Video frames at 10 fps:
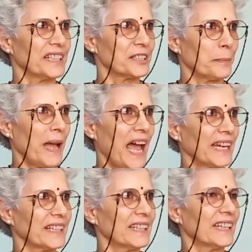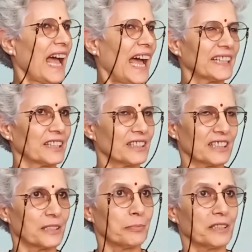Japan, and
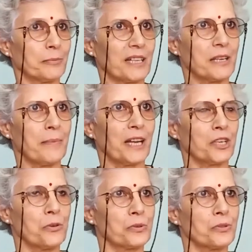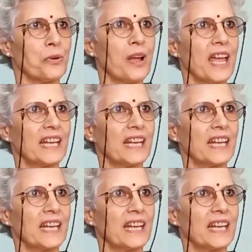especially by Kyoto.